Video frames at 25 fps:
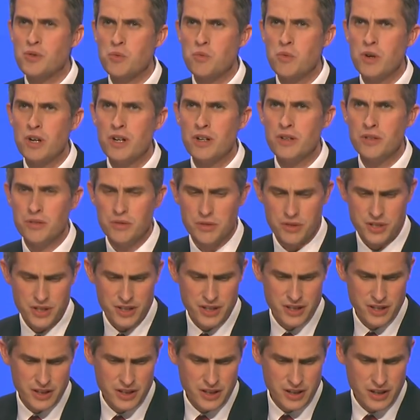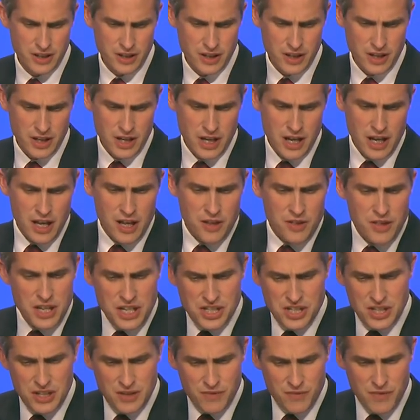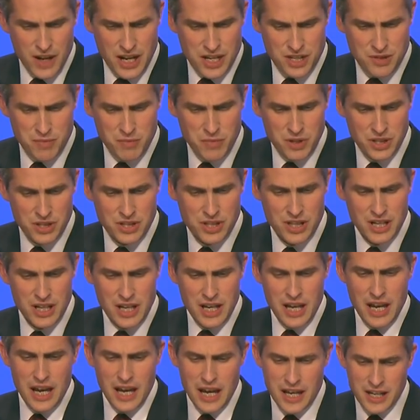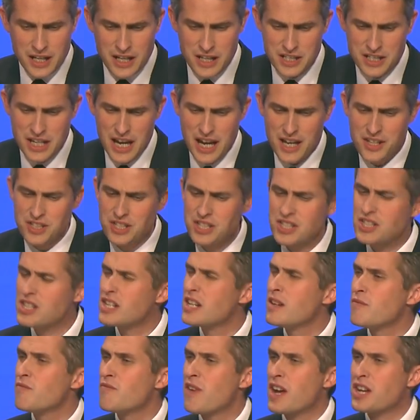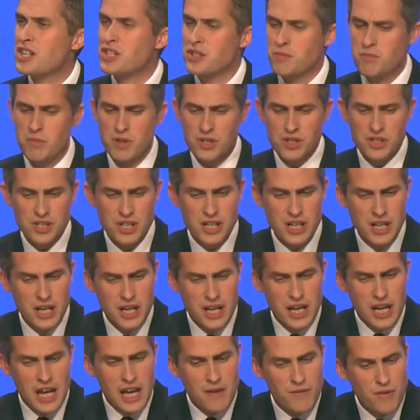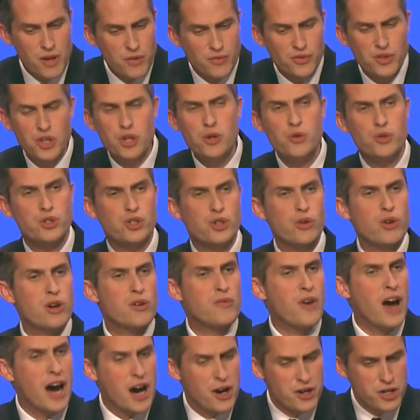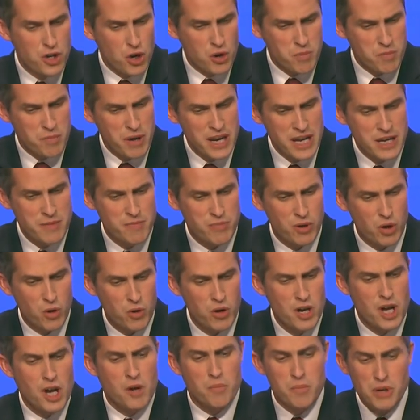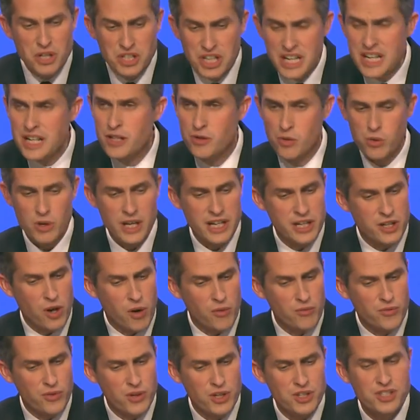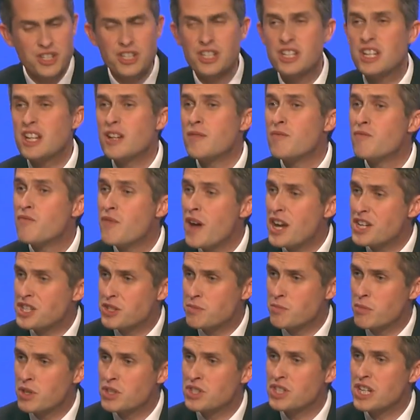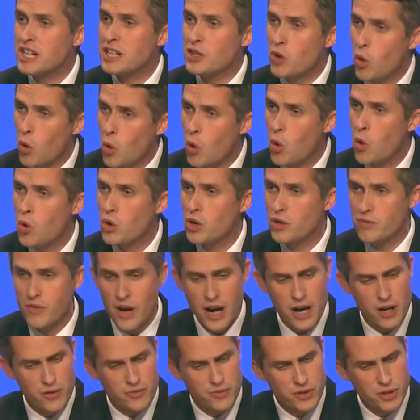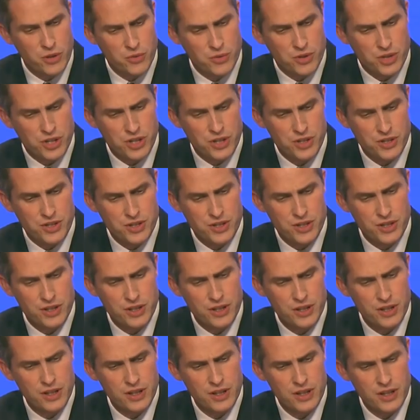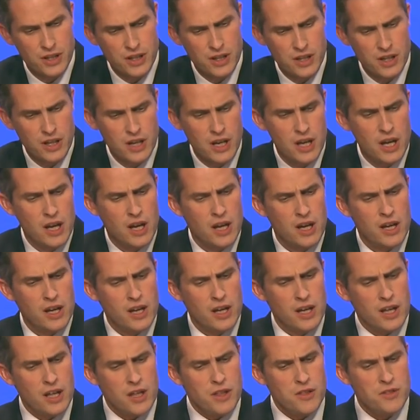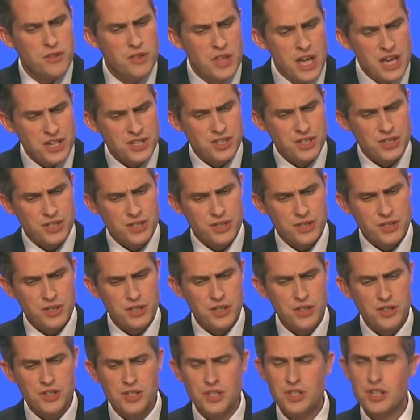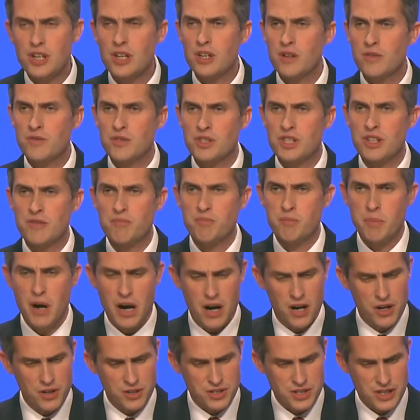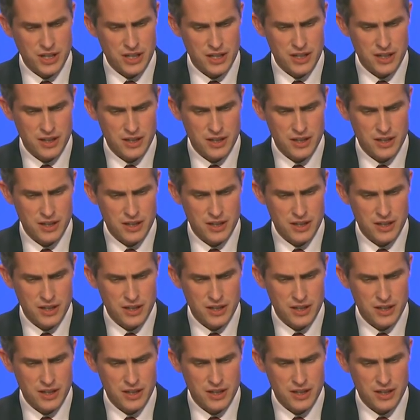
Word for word: world. This investment in cadets is an investment in the future of our young people, but equally, conference is an investment in all of our futures. This Conservative Party